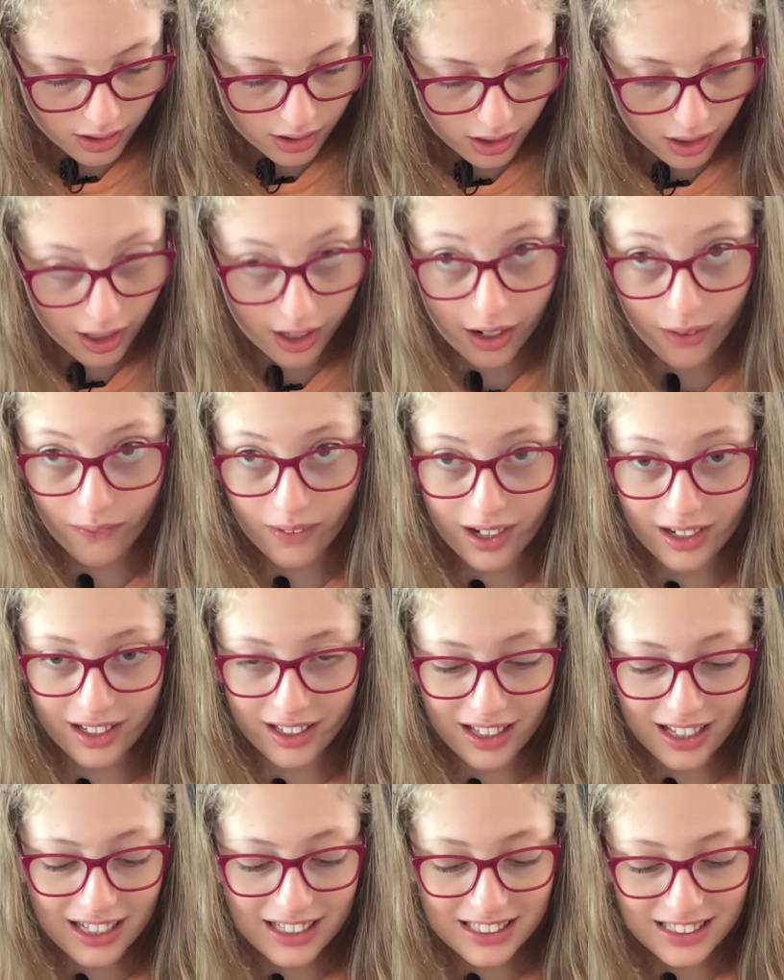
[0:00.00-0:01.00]
Another one of
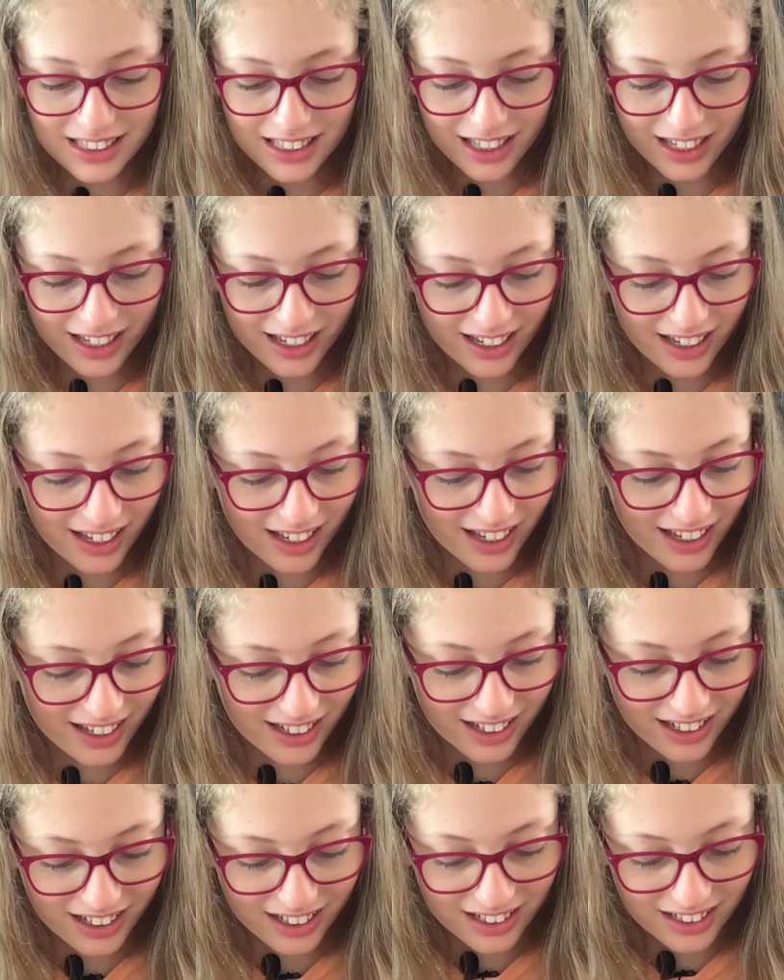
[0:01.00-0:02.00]
these
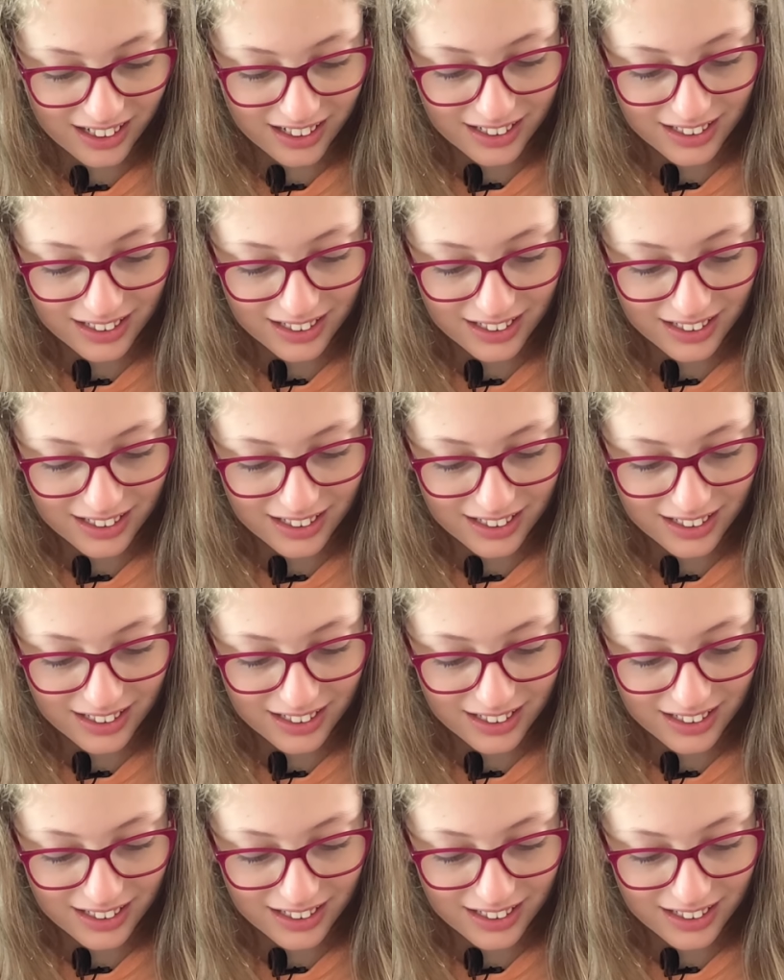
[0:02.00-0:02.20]
things.